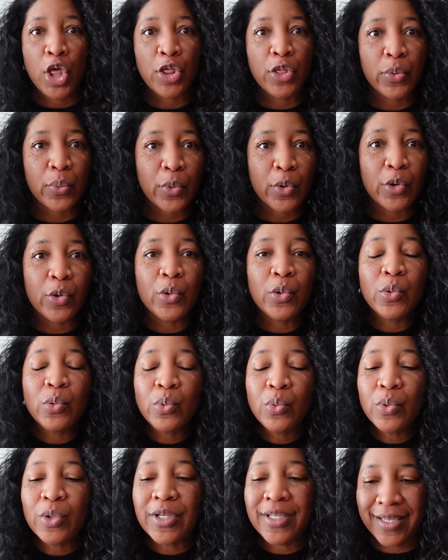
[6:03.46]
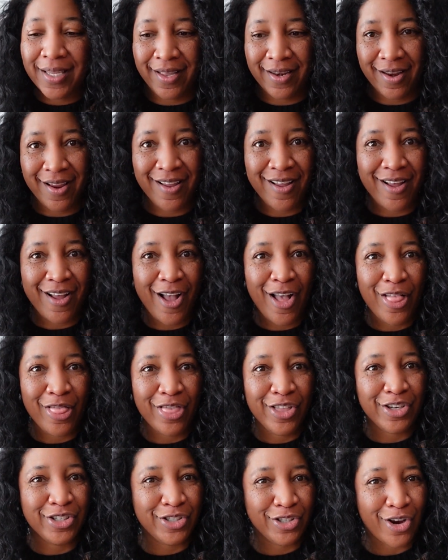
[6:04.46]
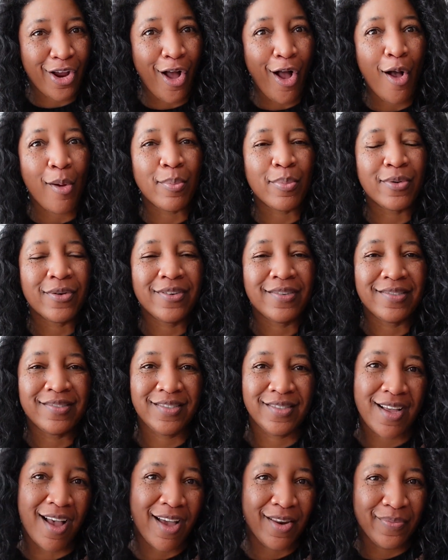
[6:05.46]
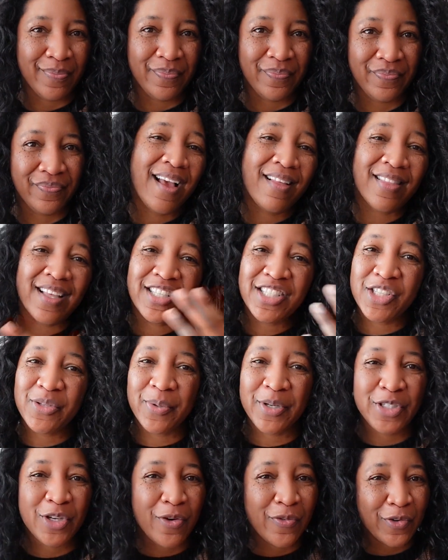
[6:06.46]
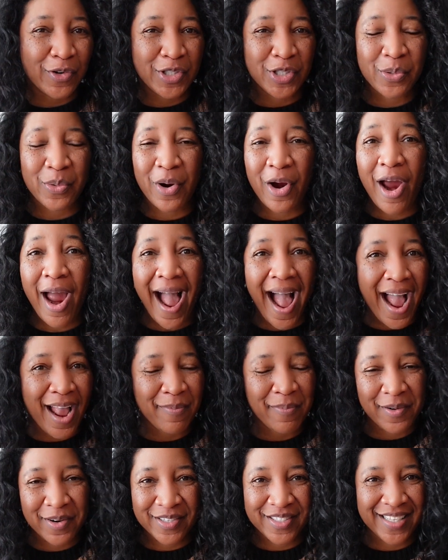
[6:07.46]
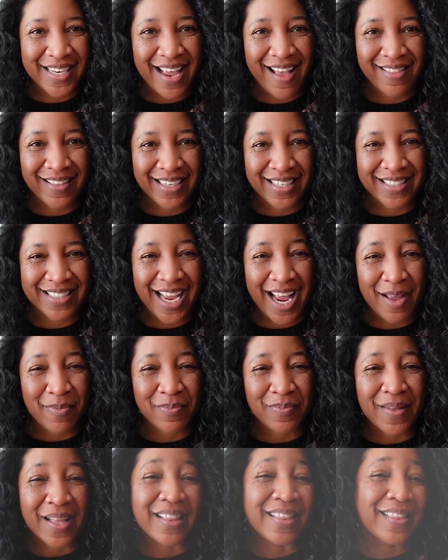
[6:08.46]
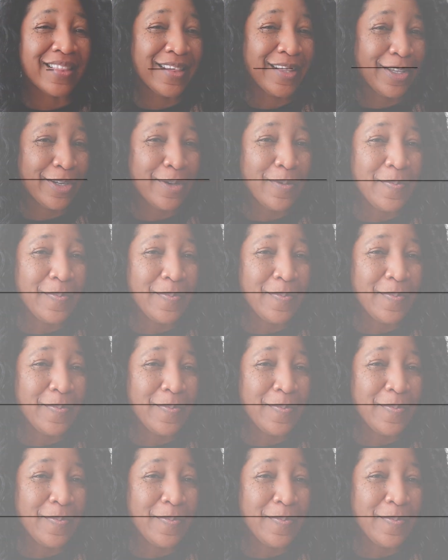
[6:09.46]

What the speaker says: through getting the job done. Now let's switch over to our I personality type. Little